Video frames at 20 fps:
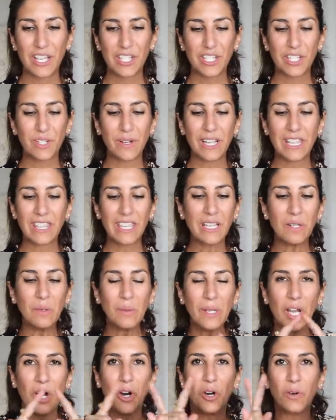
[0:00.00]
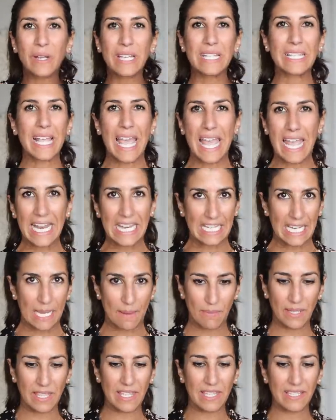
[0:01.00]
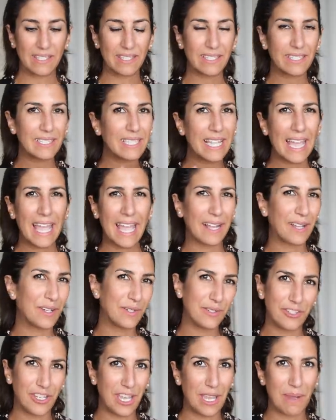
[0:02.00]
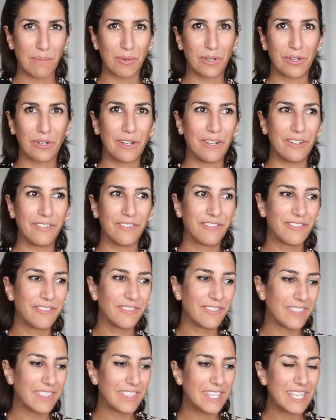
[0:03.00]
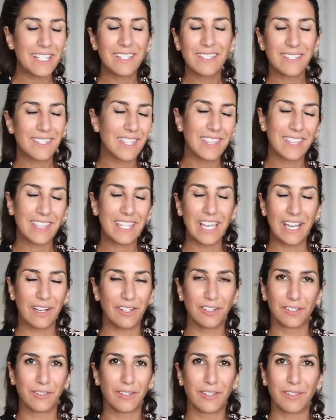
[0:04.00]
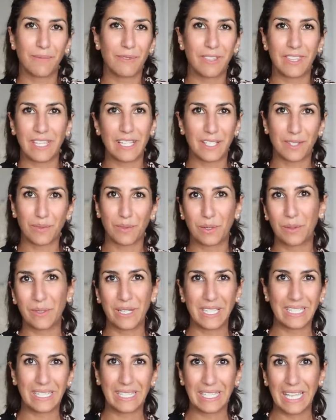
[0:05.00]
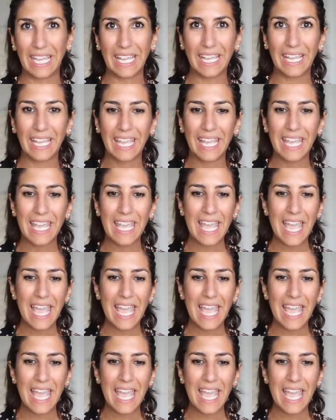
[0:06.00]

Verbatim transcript: So I think we always end up in this little echo chamber of things that the algorithm thinks we're going to like.